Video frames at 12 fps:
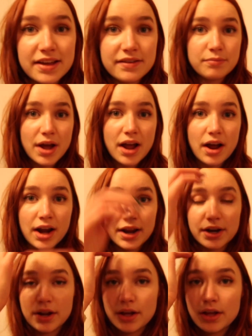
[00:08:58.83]
If my
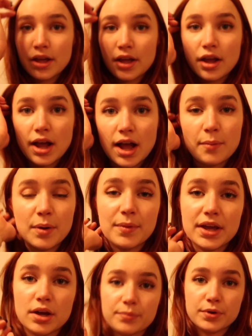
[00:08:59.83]
eyeliner and my
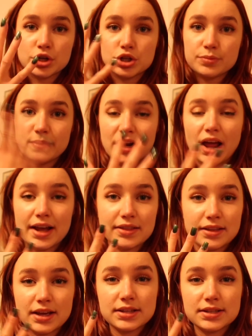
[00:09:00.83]
makeup could just be like
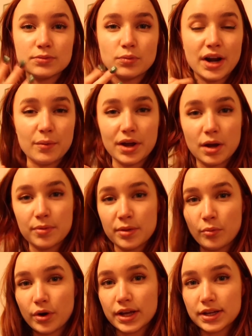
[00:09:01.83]
this when I wake up in the
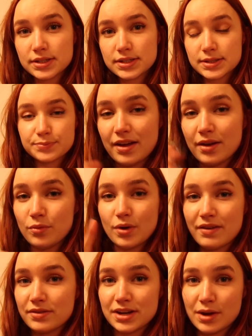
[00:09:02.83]
mornings,
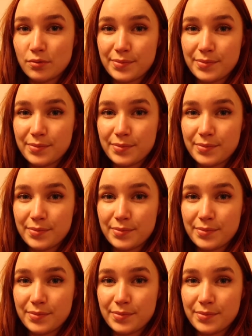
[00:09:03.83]
every day